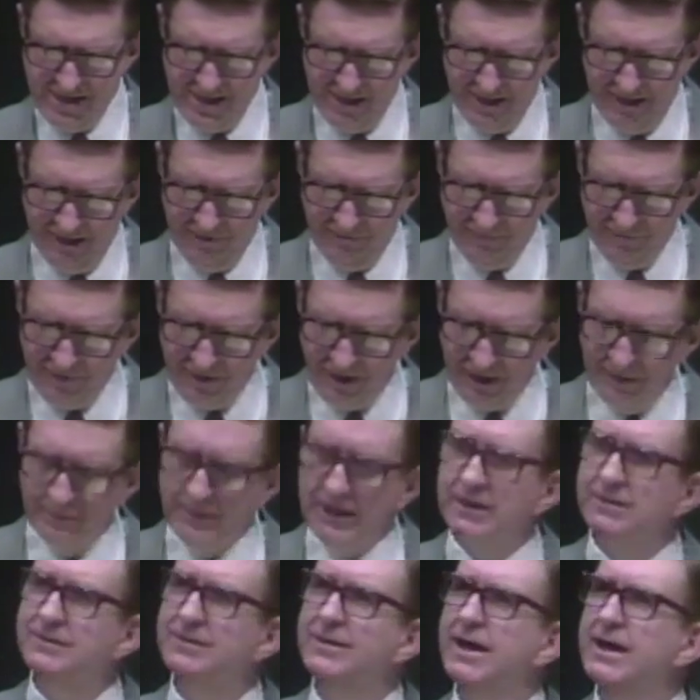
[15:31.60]
I've thought
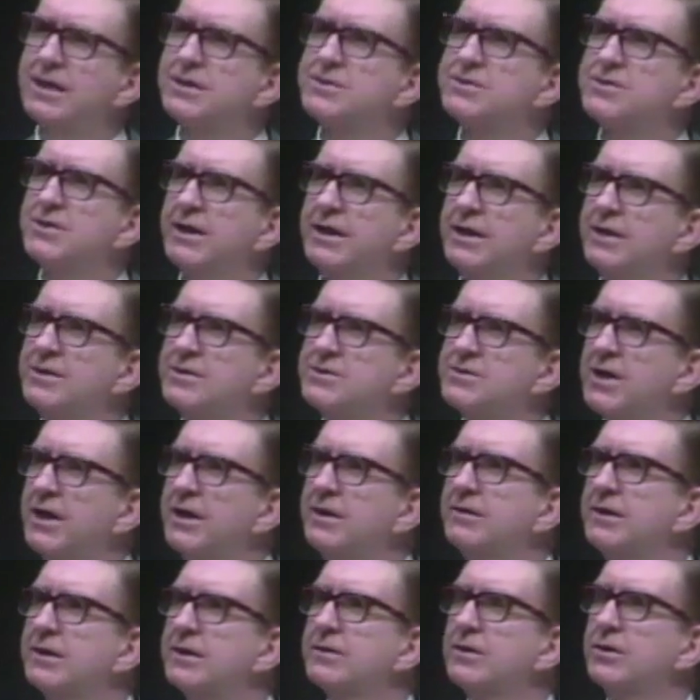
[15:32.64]
about that since.
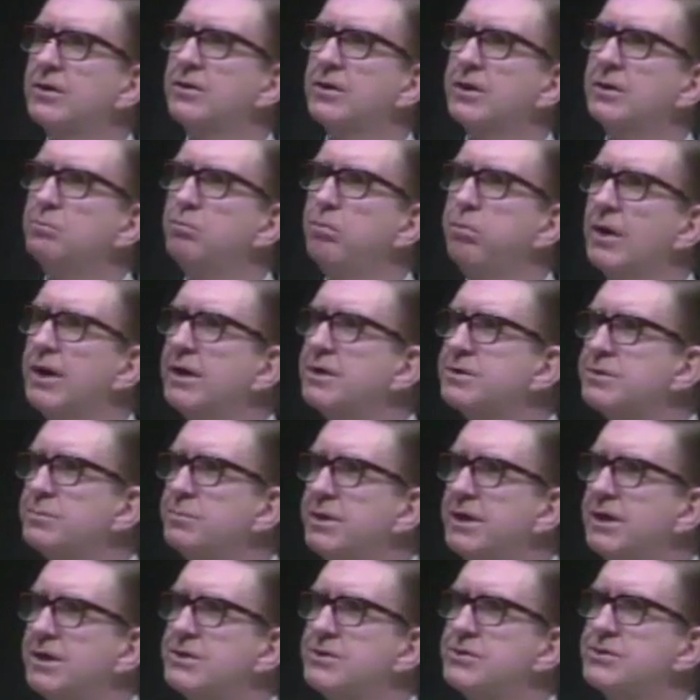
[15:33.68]
I think the Lord blessed
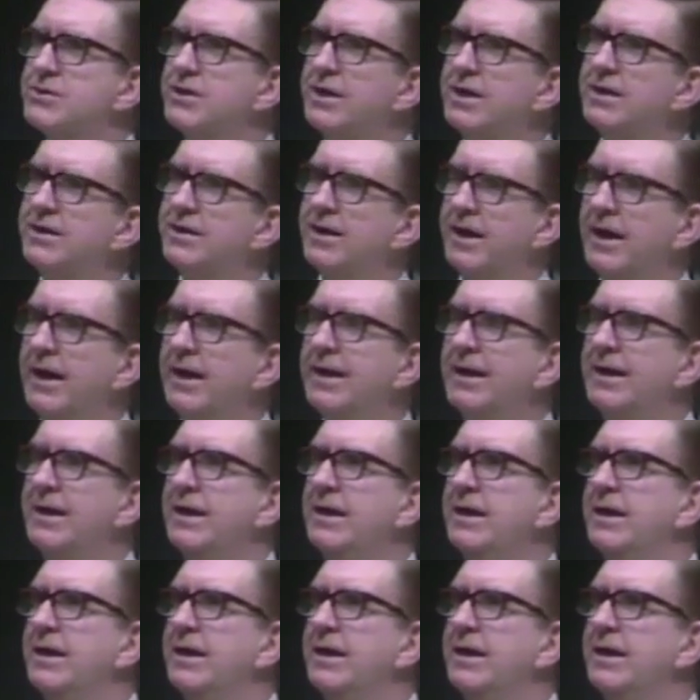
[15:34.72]
me to say that.